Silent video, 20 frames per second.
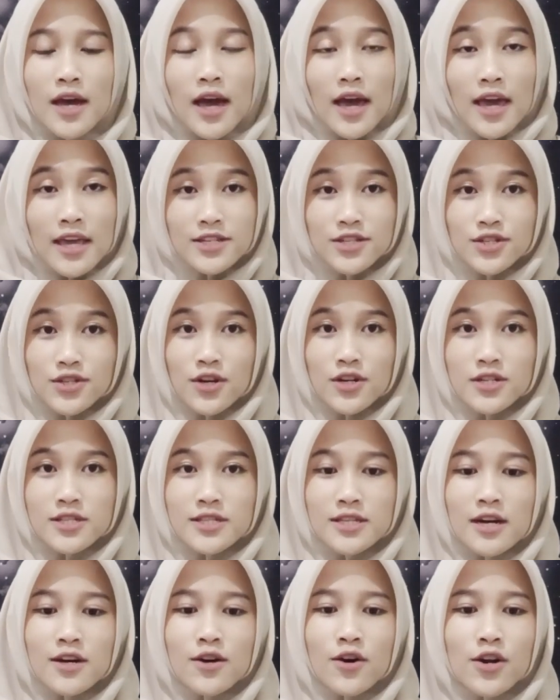In short,
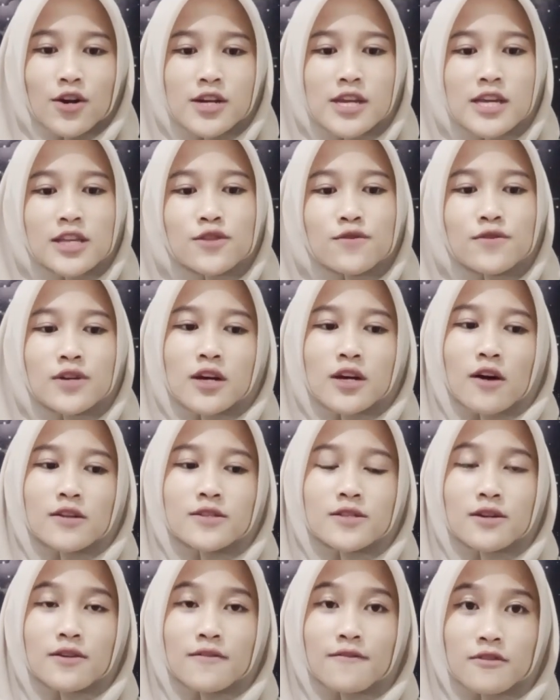according to the
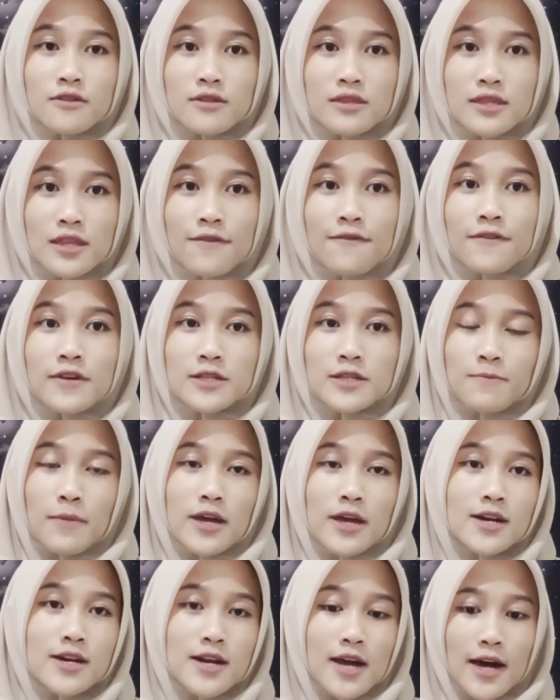constructivist
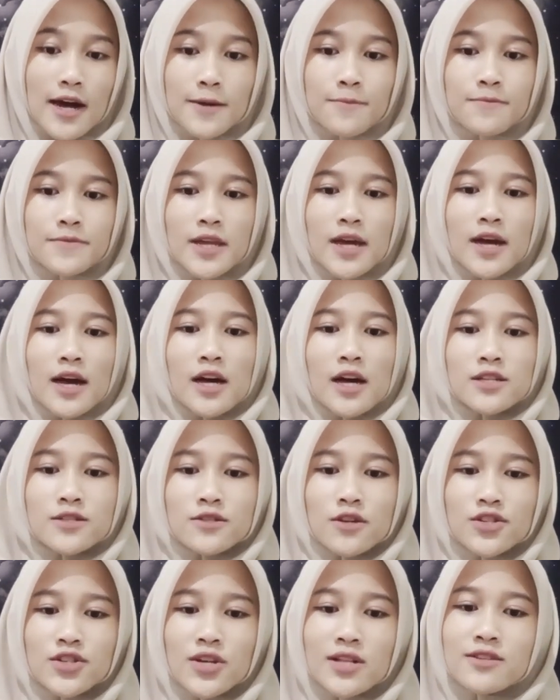paradigm,
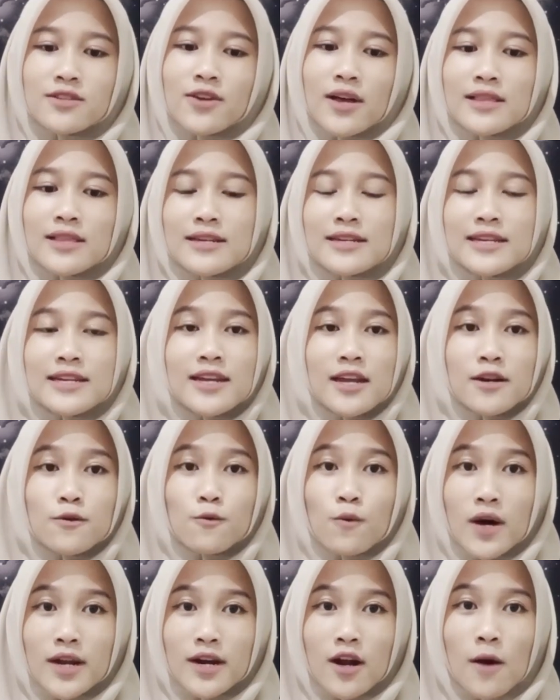social reality that
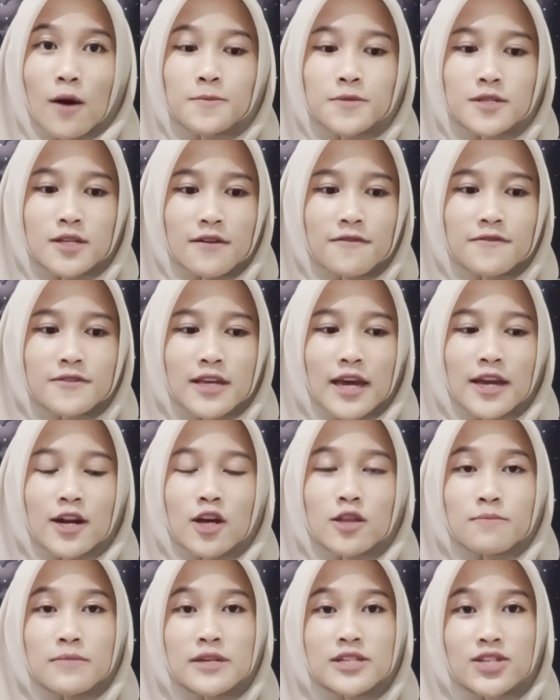one observes
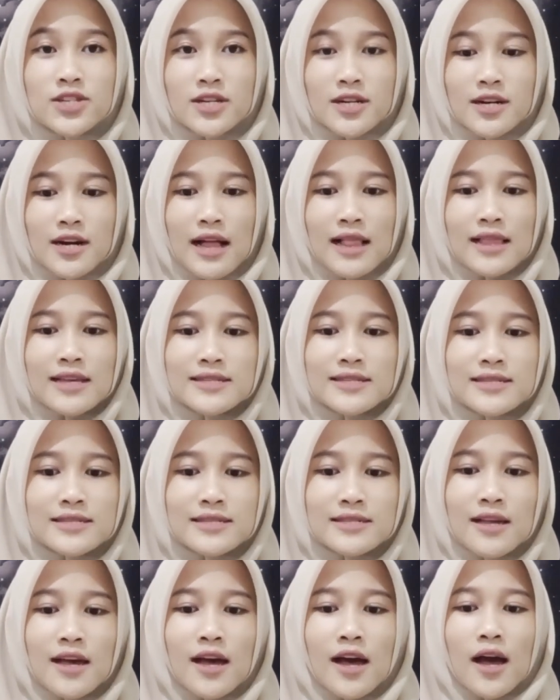cannot be
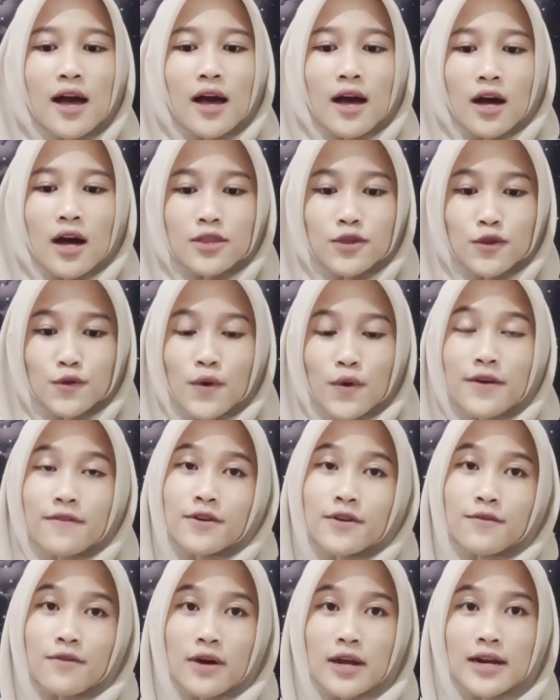generalized to
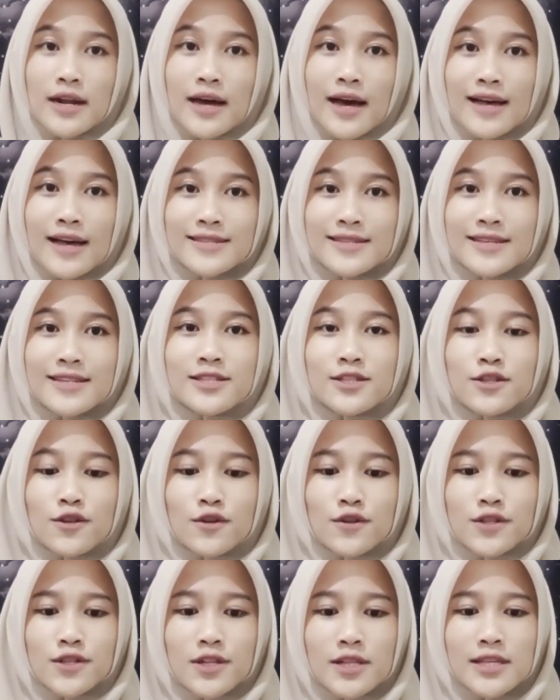everyone, as is
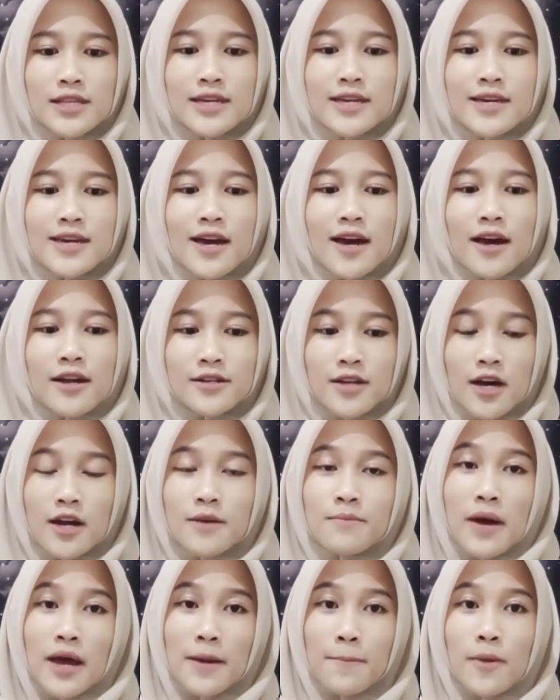usually
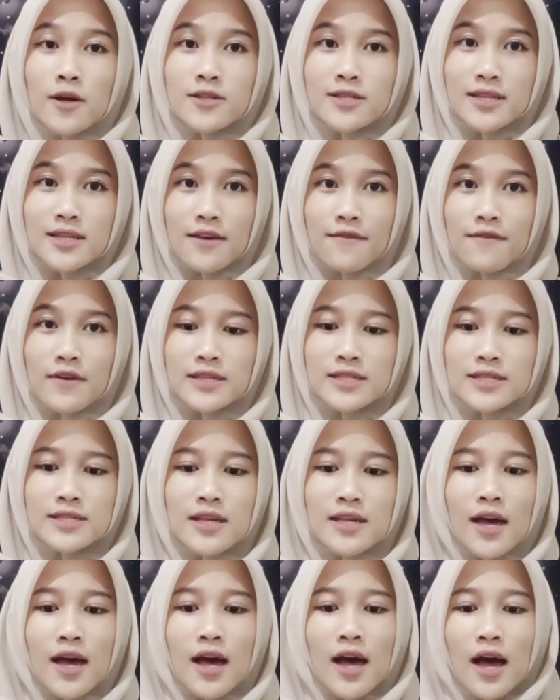done by
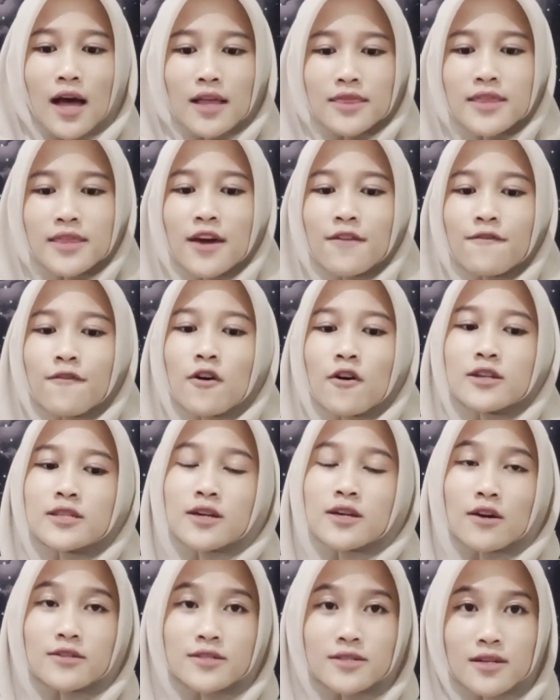positivists. Therefore, the
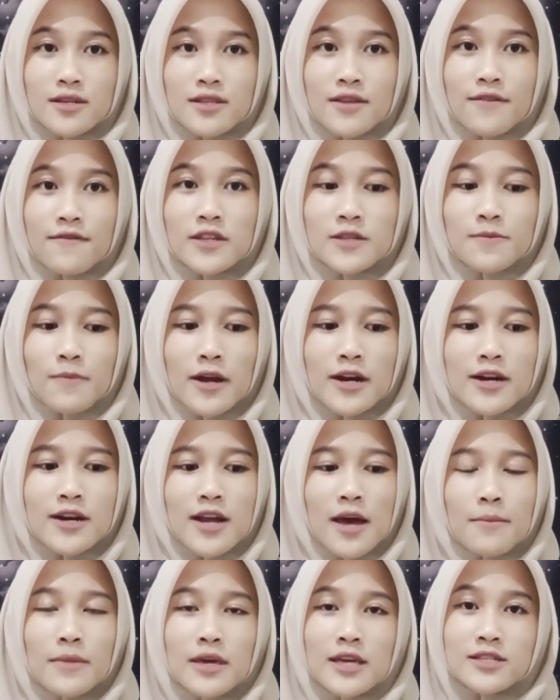constructivist
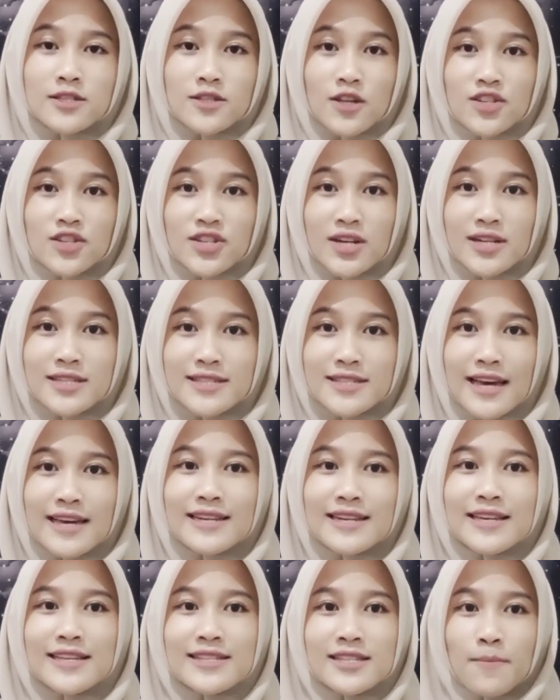paradigm in social
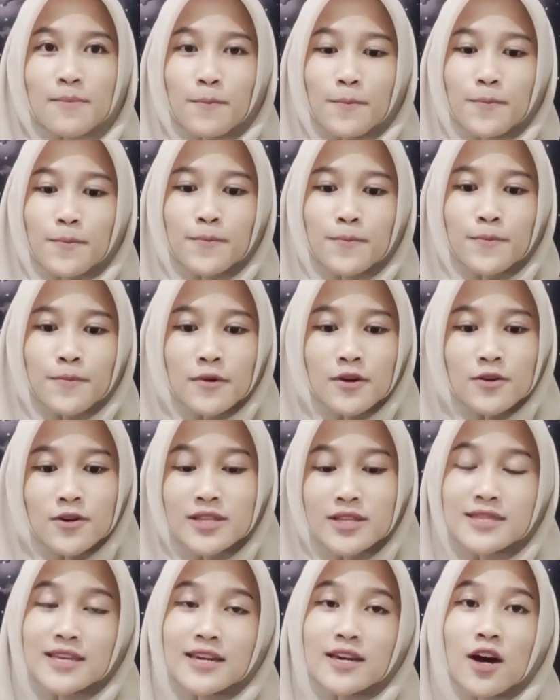science is a
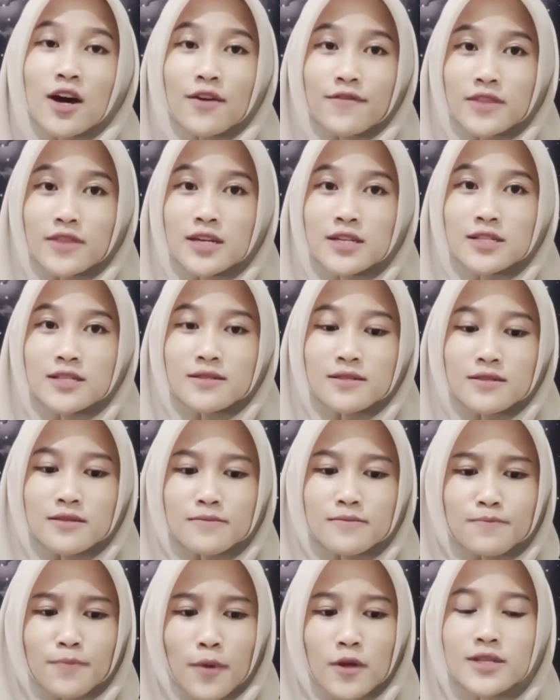critique of the
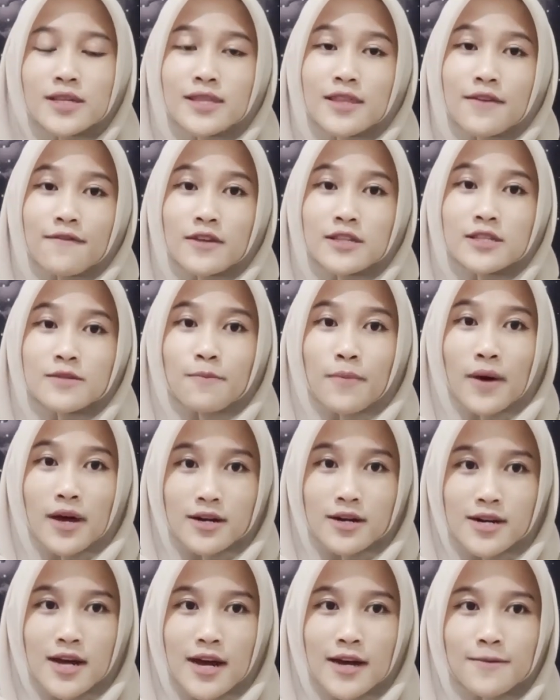positivist
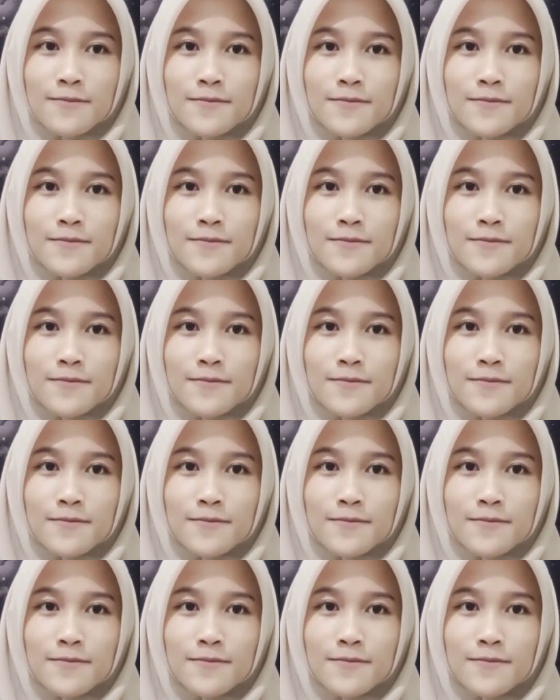paradigm.